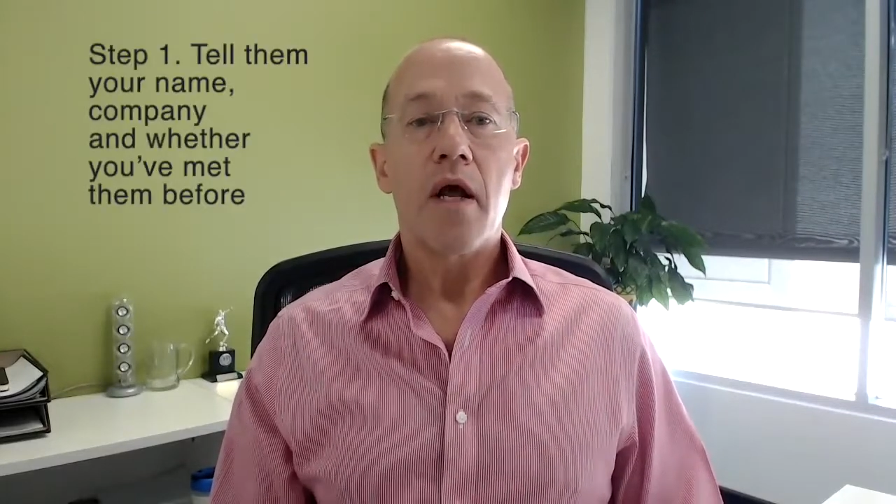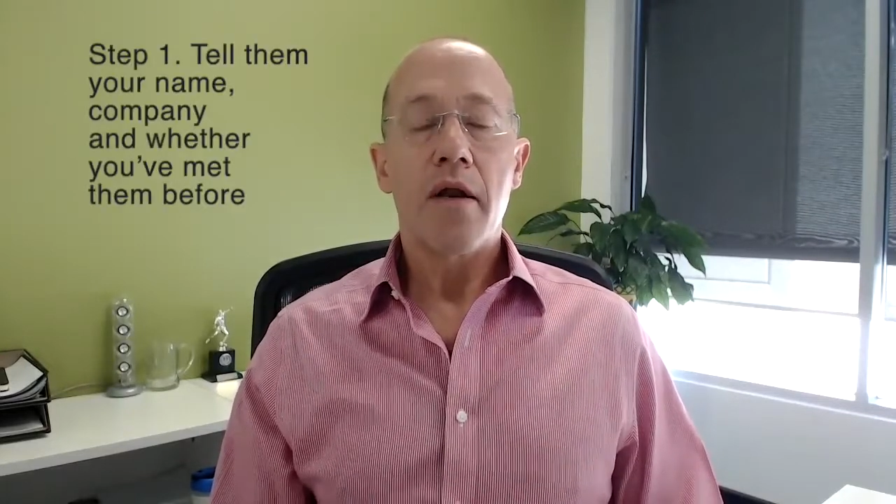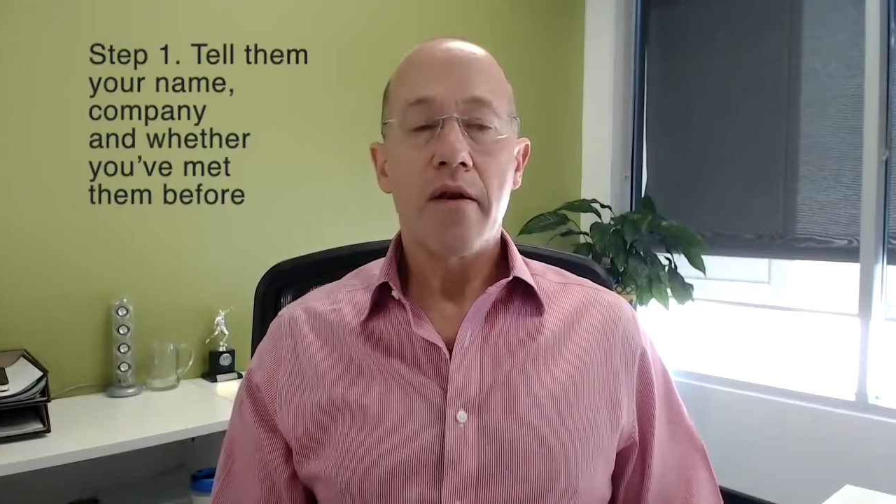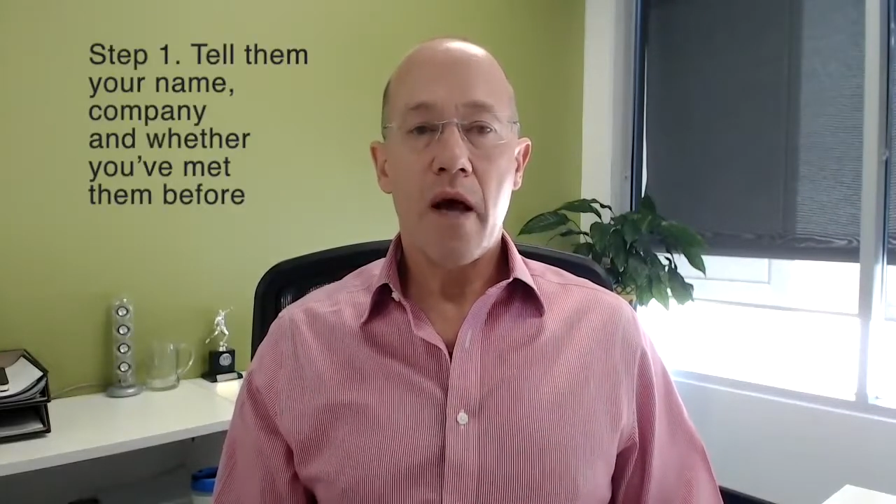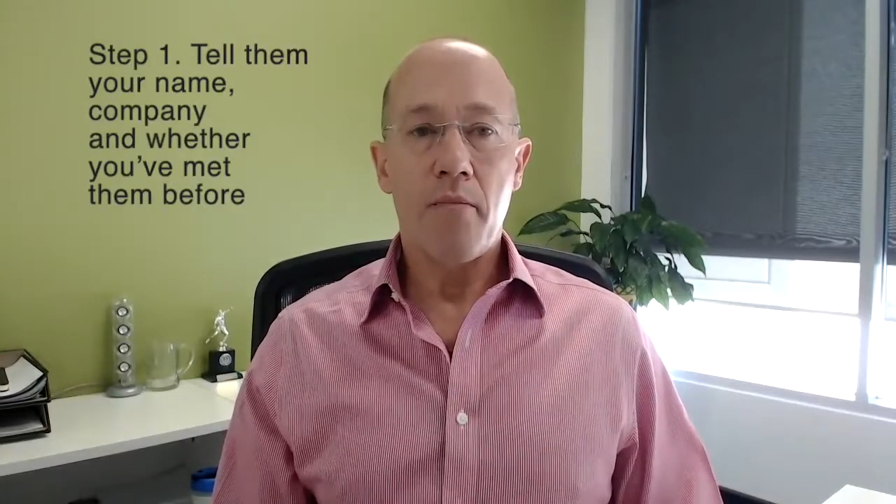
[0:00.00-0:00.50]

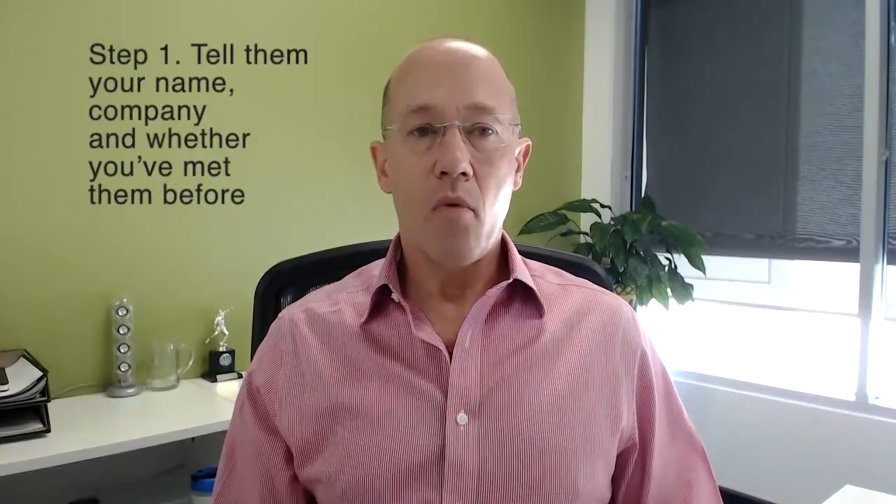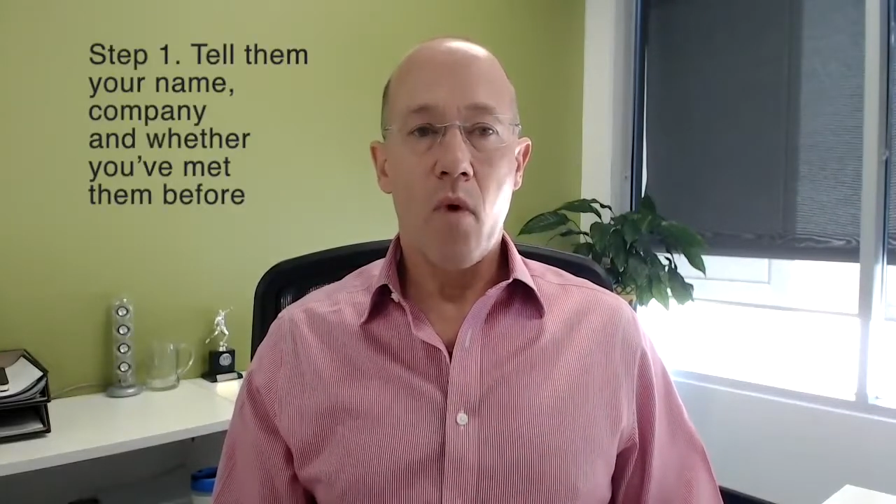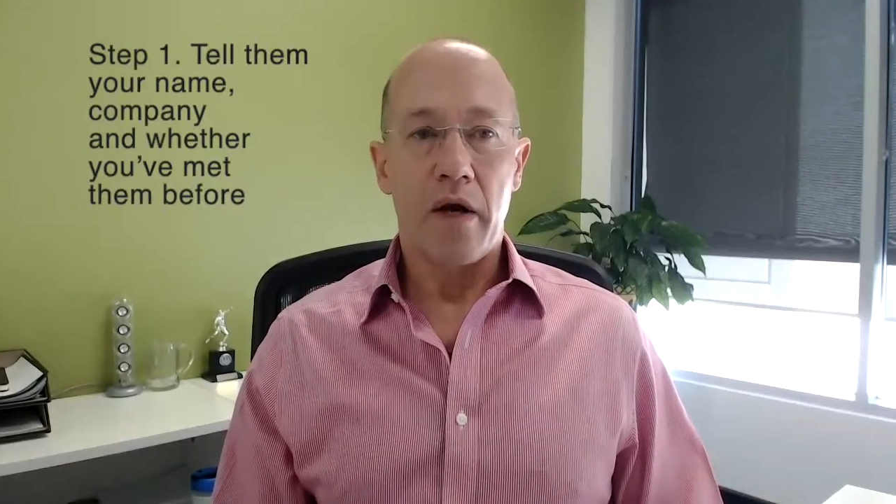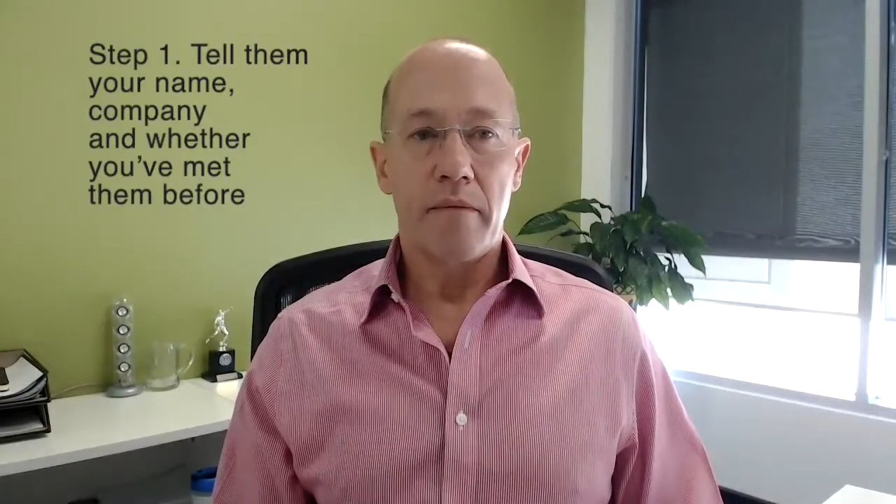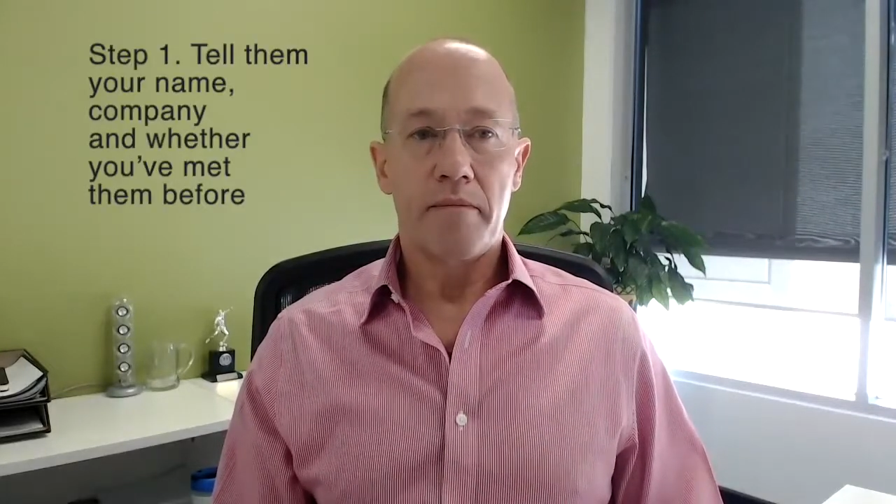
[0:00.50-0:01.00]
Number
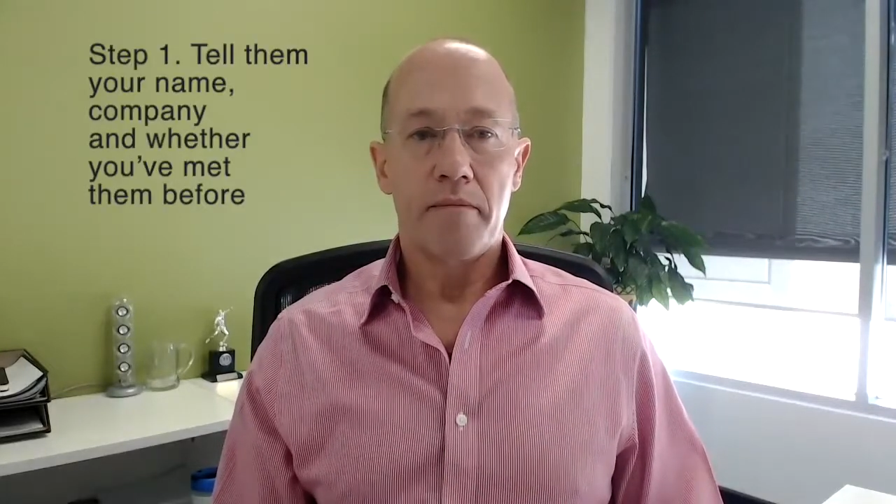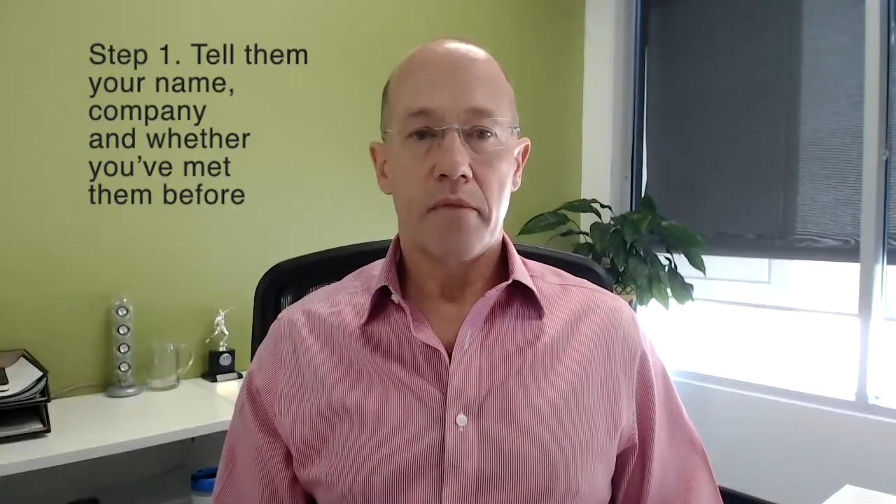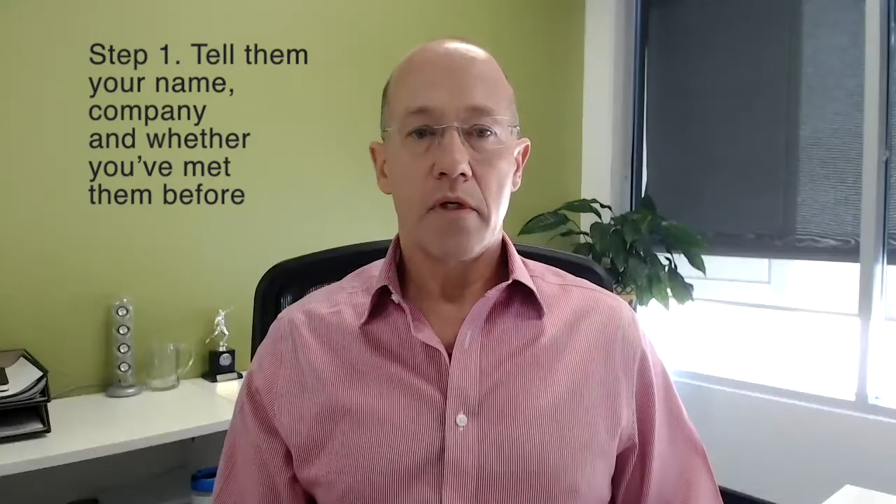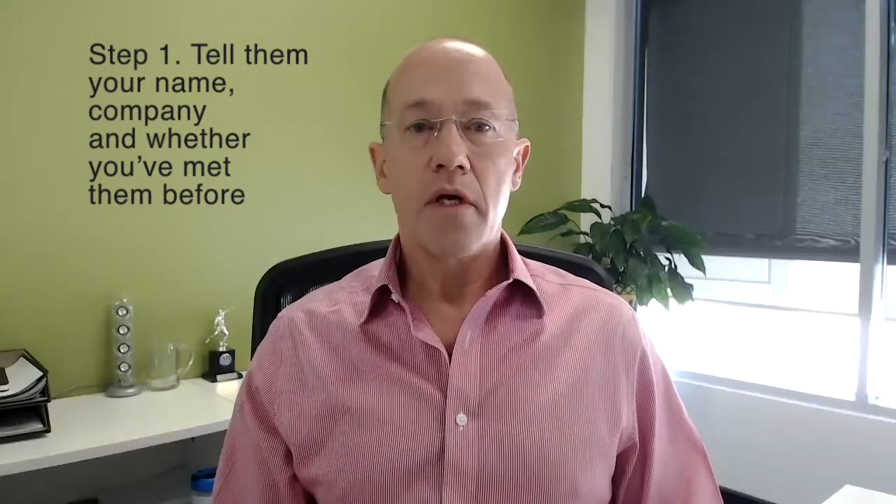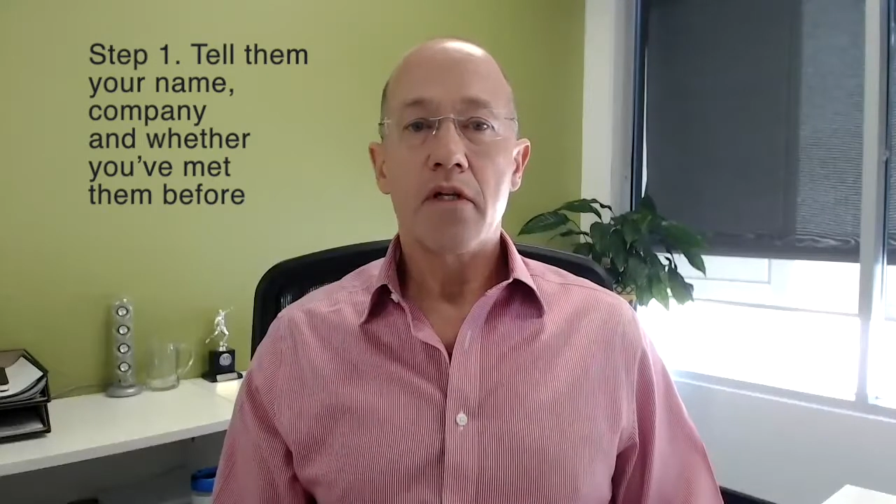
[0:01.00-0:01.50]
one,
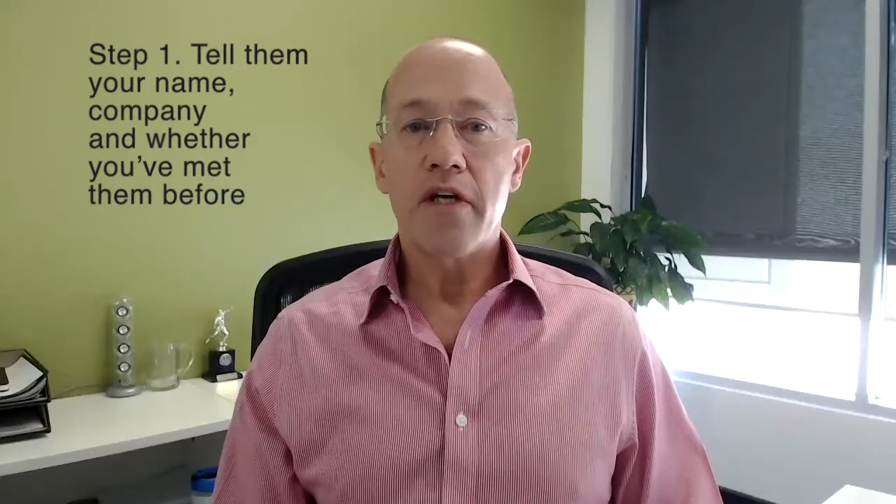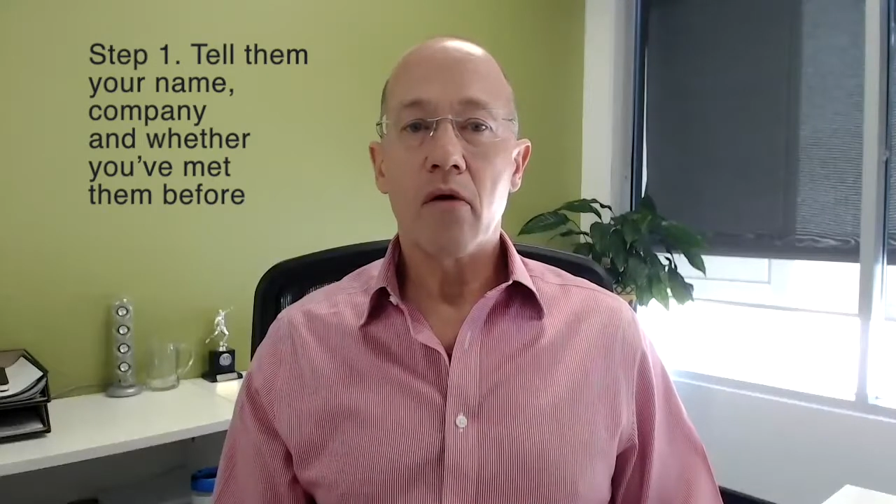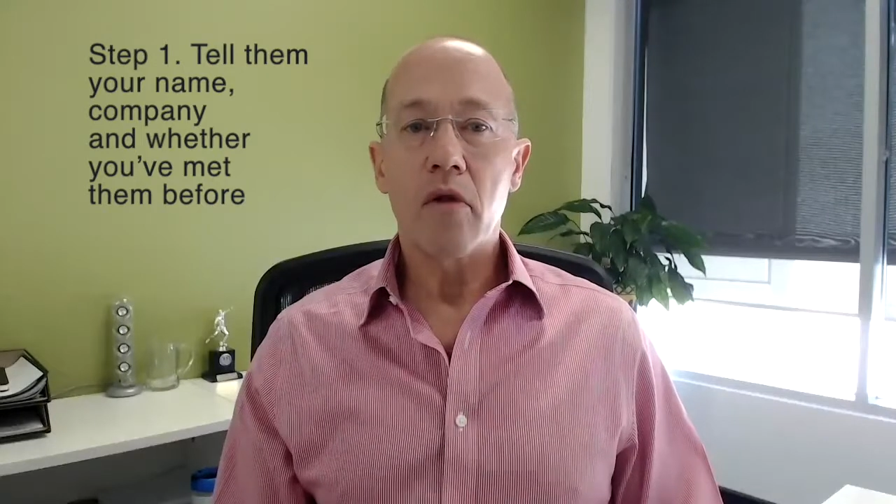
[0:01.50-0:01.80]
tell